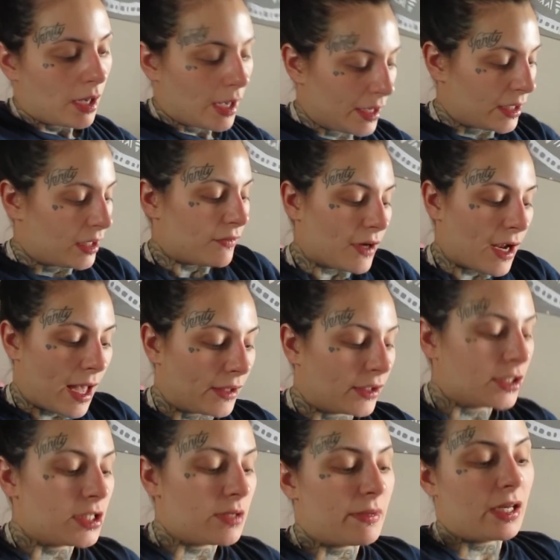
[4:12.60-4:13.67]
I give her
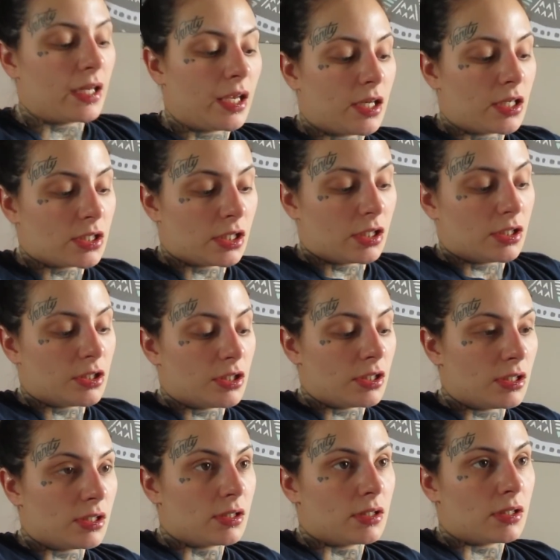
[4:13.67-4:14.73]
allergy medication, she
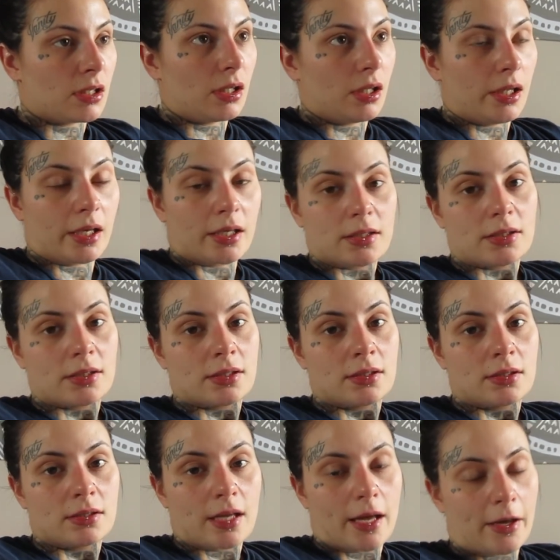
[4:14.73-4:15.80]
still licks.
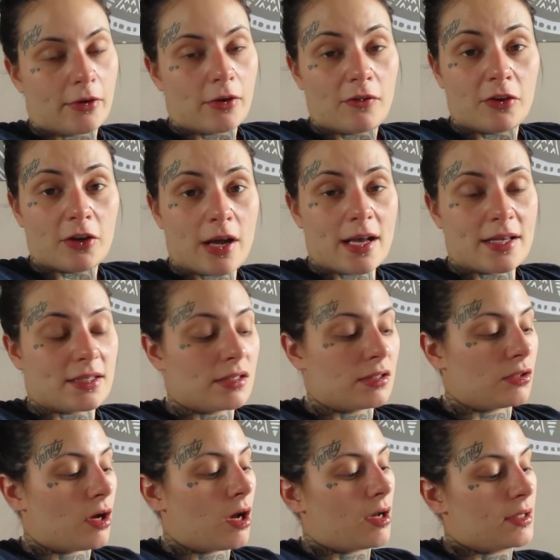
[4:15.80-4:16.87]
I don't know if you guys'
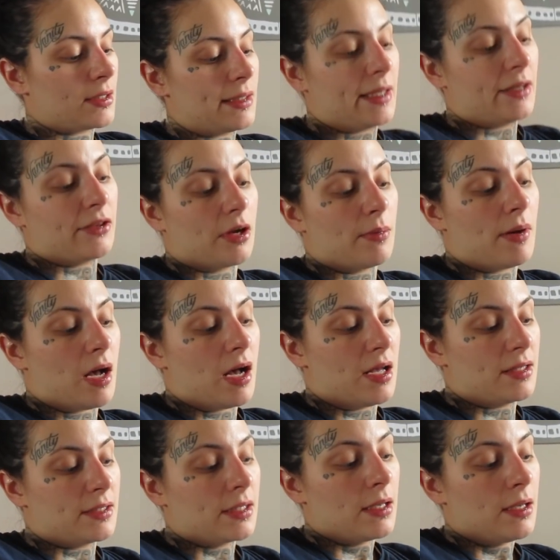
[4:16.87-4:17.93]
dogs lick their
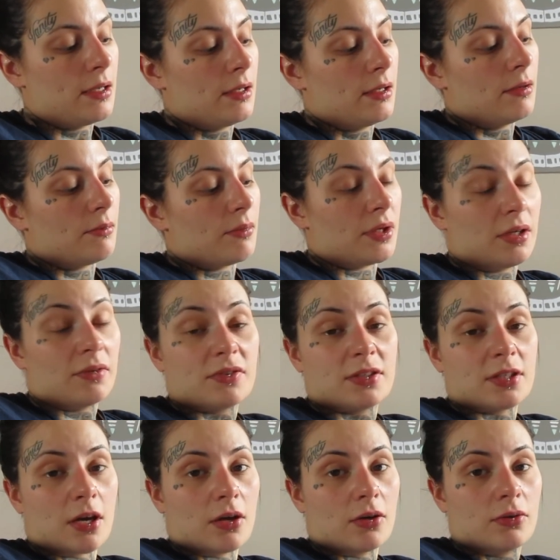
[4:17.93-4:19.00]
paws, but if
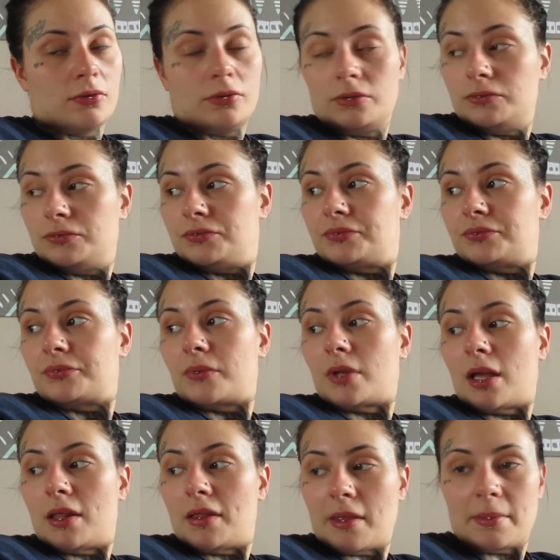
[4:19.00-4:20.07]
so,
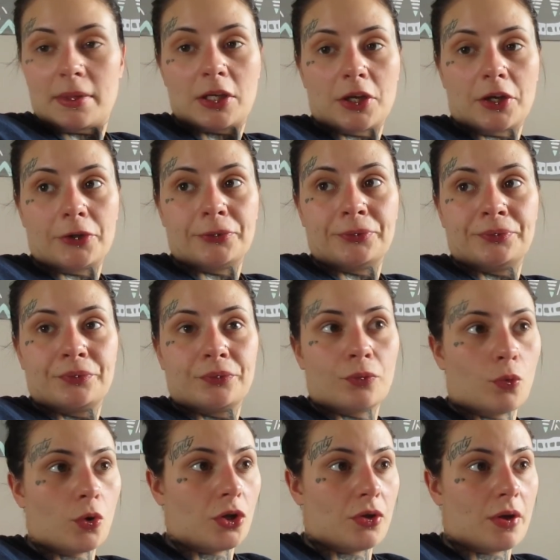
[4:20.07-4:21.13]
let me know
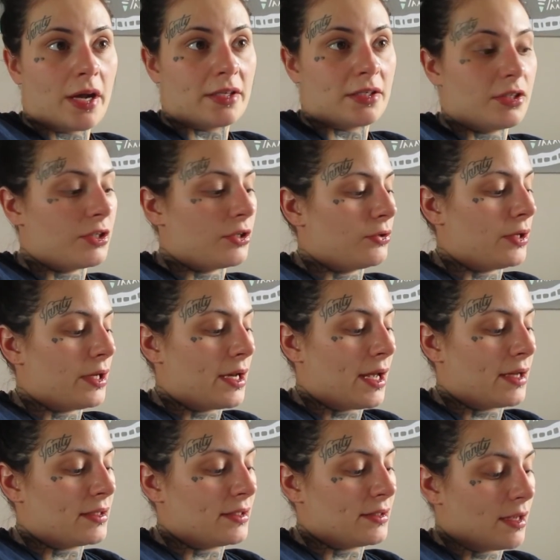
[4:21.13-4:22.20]
what you guys do and
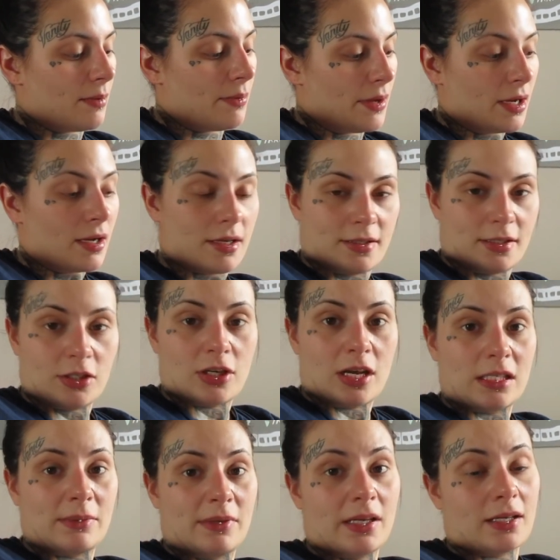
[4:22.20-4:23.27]
how to stop it, because it
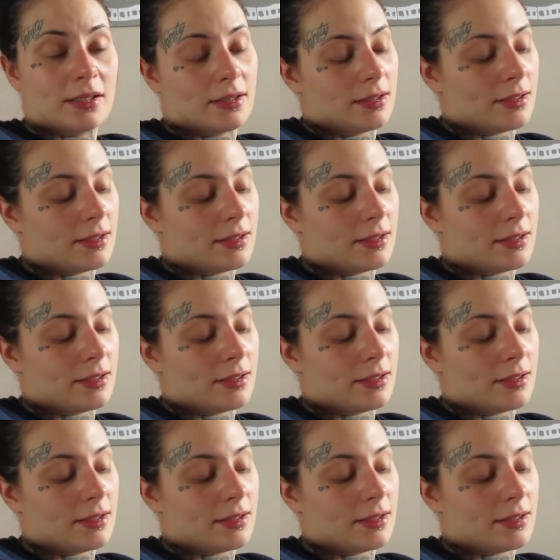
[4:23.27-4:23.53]
drives me nuts.